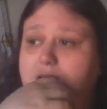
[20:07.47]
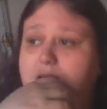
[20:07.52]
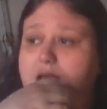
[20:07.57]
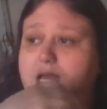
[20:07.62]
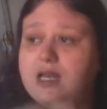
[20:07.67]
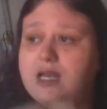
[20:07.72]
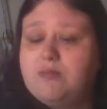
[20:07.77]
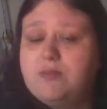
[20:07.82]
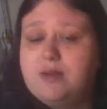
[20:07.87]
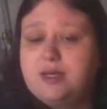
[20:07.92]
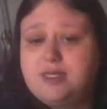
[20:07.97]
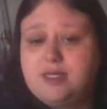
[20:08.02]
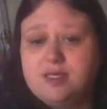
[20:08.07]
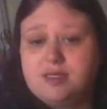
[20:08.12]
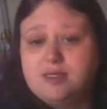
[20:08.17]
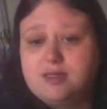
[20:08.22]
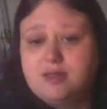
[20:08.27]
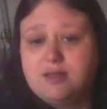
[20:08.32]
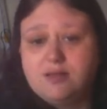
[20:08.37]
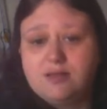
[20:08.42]
and then my
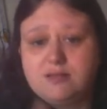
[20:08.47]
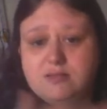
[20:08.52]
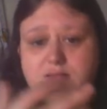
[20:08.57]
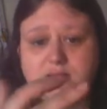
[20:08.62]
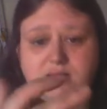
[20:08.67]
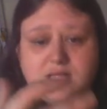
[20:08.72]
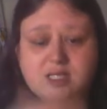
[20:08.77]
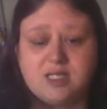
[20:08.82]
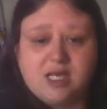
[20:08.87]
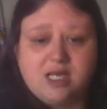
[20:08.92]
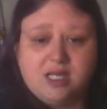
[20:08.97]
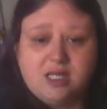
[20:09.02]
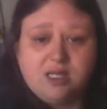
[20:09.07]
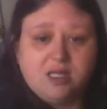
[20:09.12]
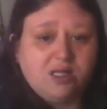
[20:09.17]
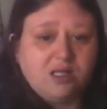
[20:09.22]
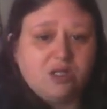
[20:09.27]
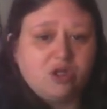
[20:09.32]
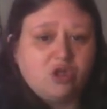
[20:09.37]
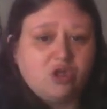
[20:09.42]
sister
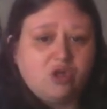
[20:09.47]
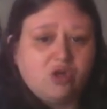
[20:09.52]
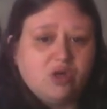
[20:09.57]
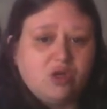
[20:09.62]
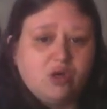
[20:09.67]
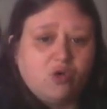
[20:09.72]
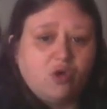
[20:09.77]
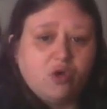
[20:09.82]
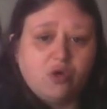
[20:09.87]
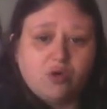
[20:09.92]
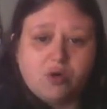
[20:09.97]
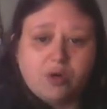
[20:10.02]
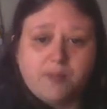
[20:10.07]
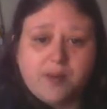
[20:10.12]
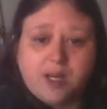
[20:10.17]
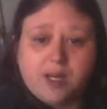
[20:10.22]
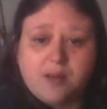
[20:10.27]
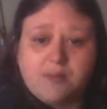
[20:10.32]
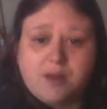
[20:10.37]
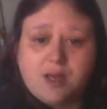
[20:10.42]
decided that she couldn't honour him
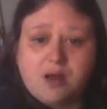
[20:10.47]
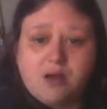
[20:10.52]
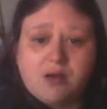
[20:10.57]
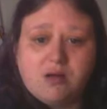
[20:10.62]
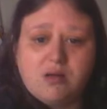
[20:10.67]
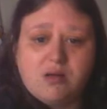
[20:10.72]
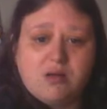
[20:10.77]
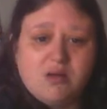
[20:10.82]
anymore.